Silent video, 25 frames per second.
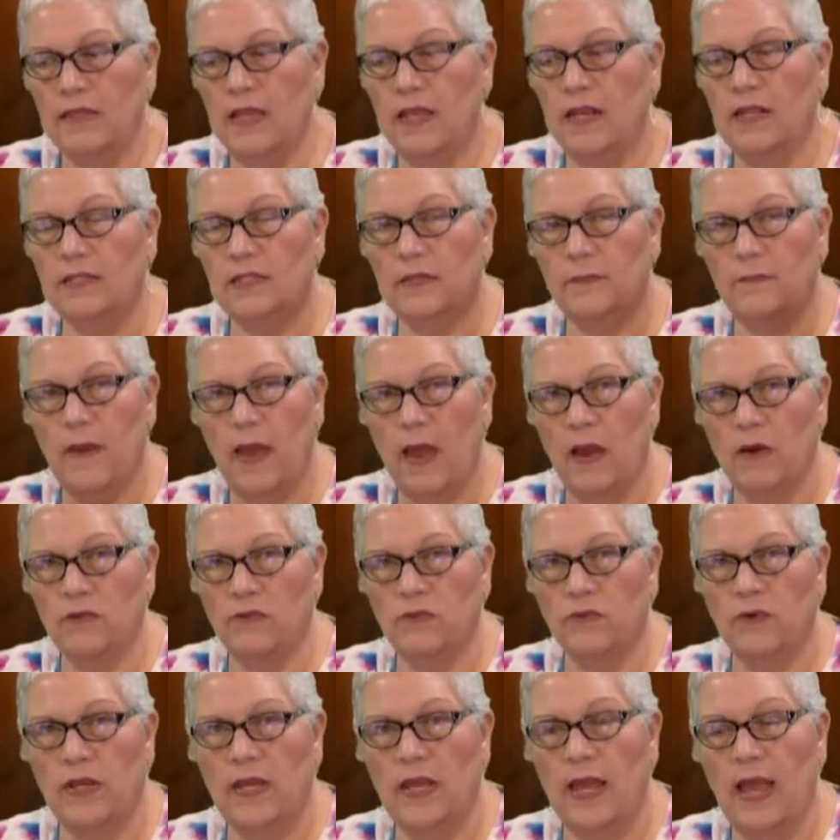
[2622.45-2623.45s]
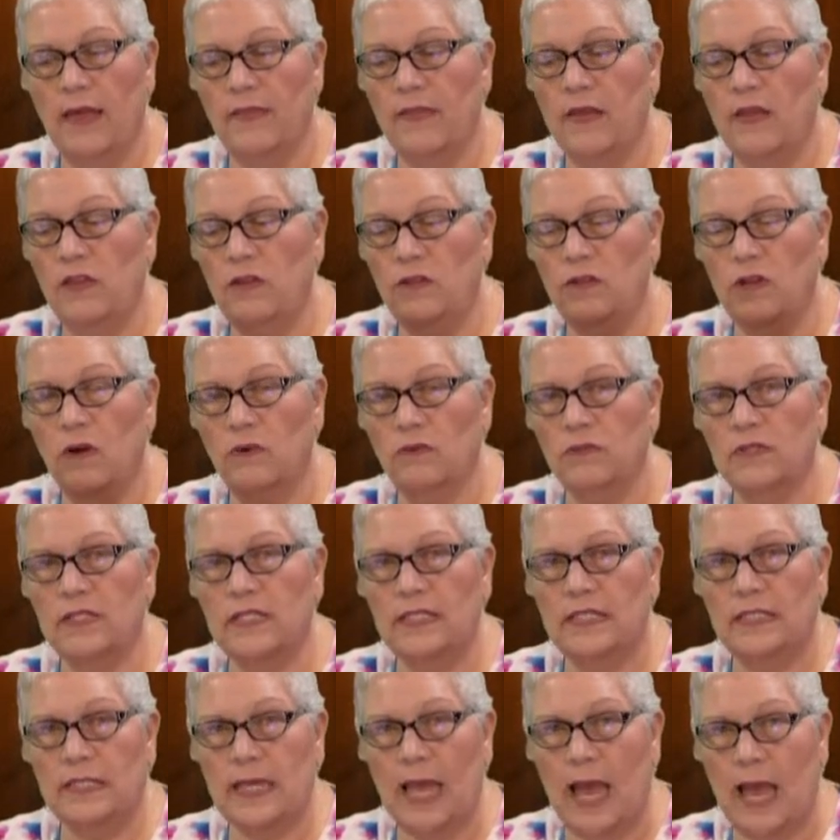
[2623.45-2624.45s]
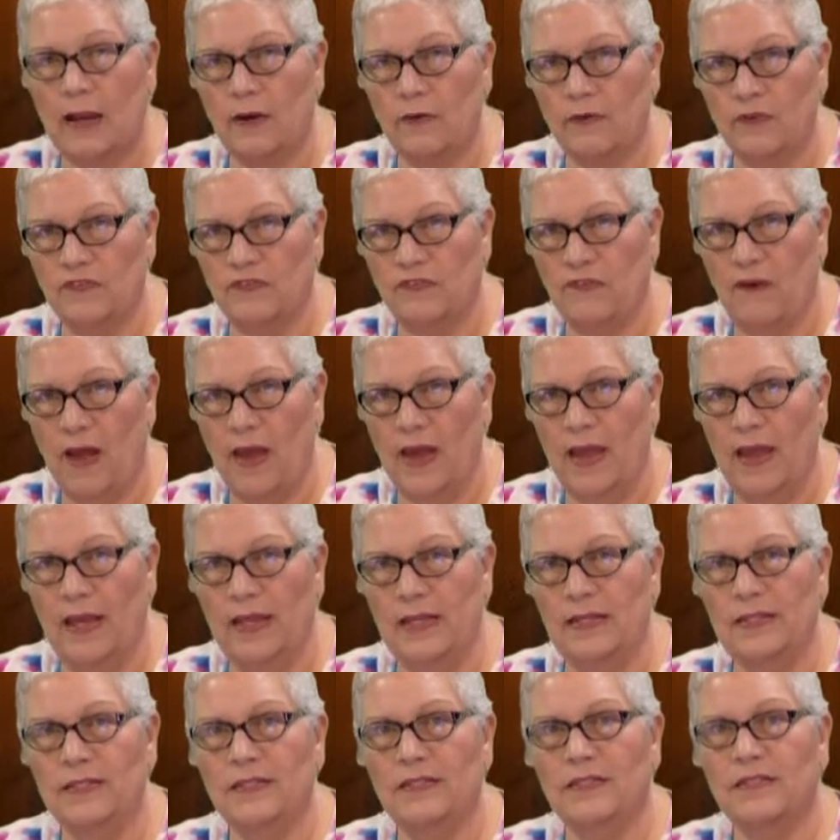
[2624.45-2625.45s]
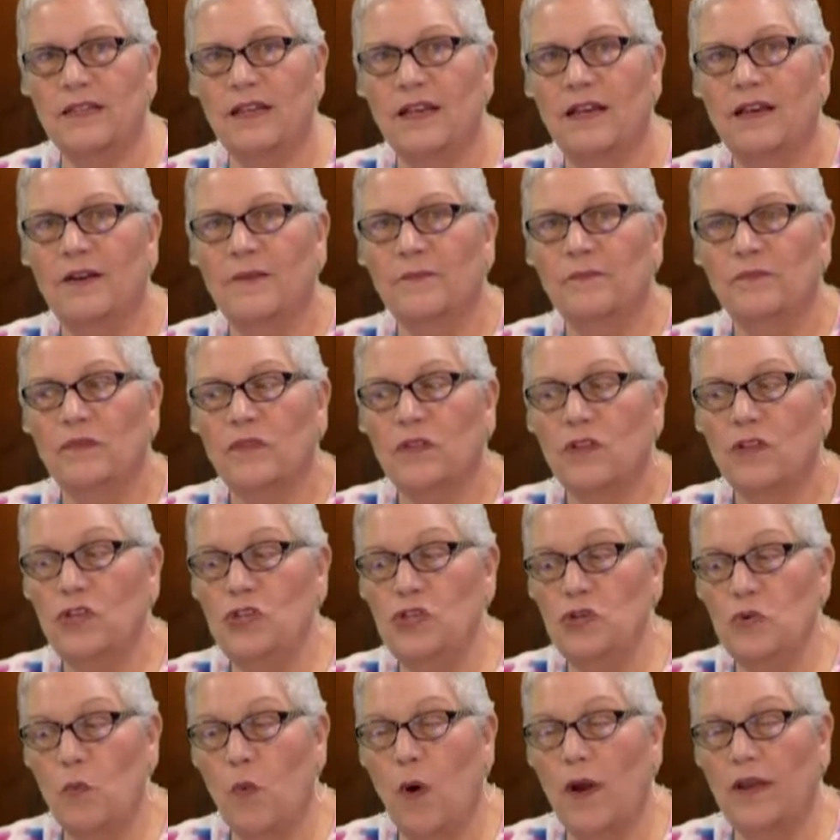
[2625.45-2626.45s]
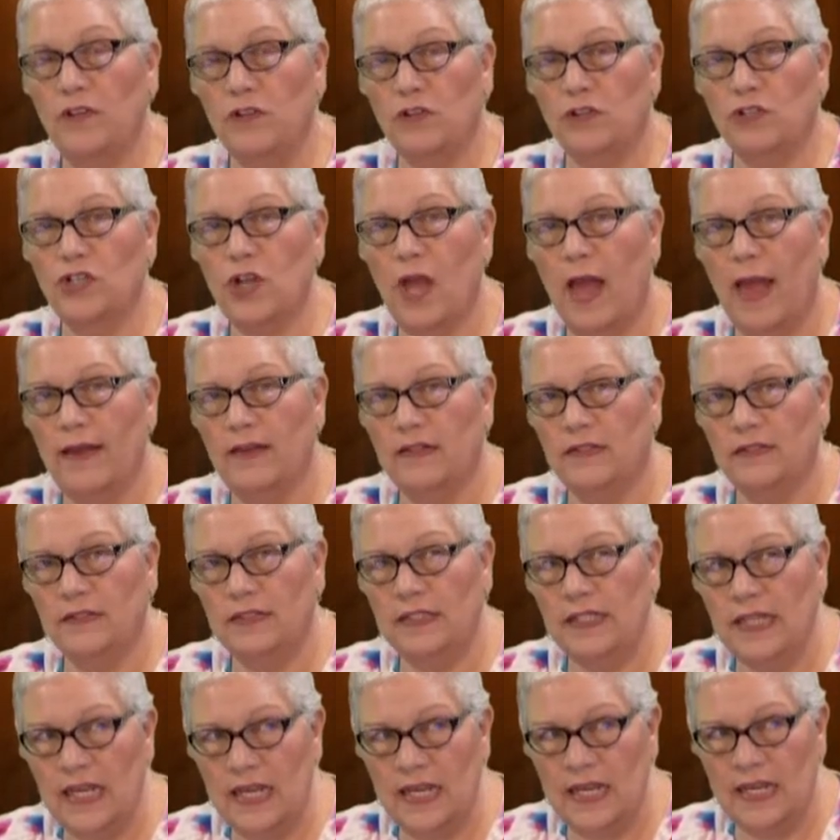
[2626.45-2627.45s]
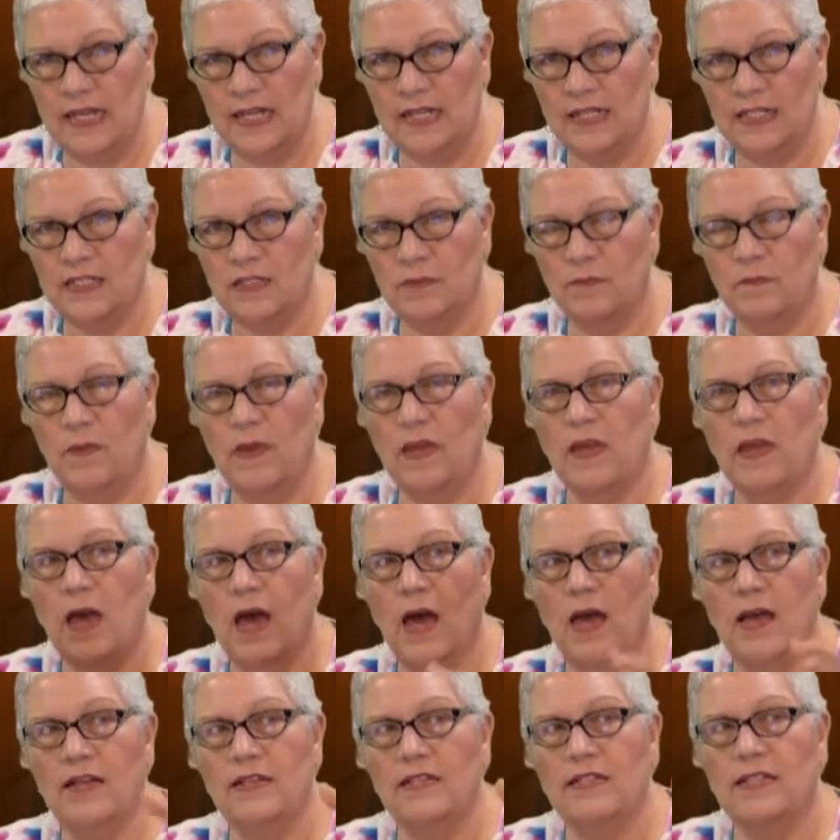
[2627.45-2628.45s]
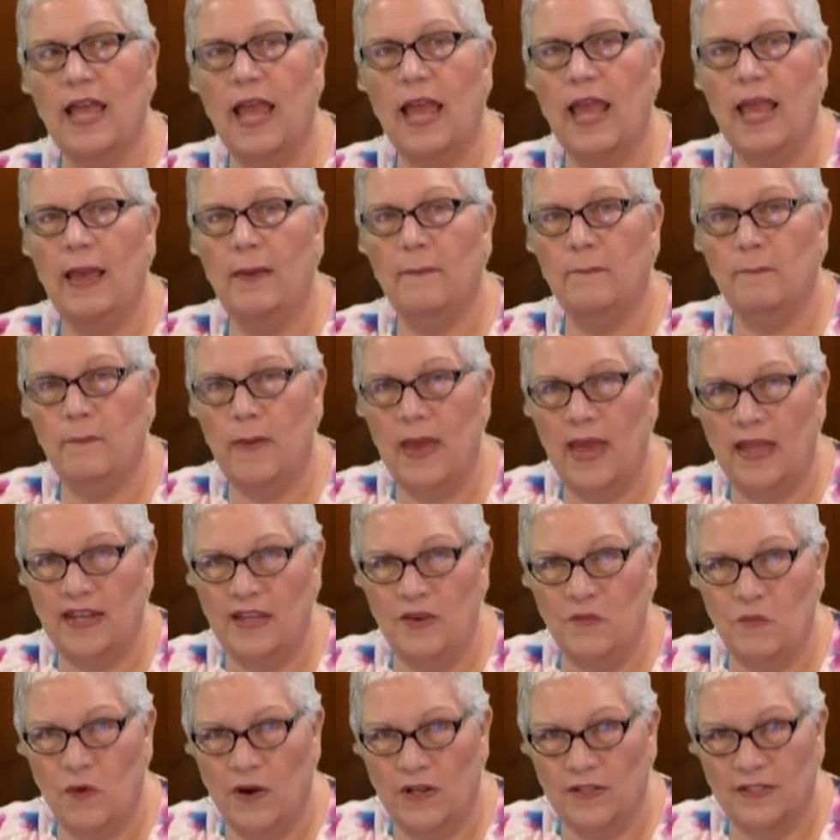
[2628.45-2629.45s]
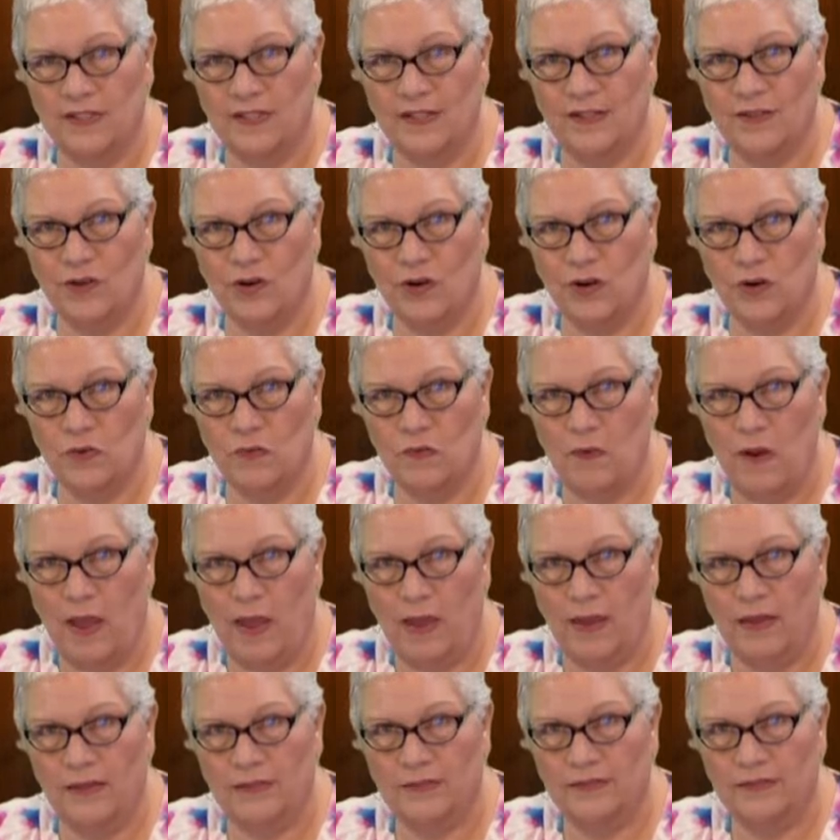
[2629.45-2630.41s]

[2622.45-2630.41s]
That it's a boundary and that you don't sacrifice what your child needs because Aunt Betty wants it her way,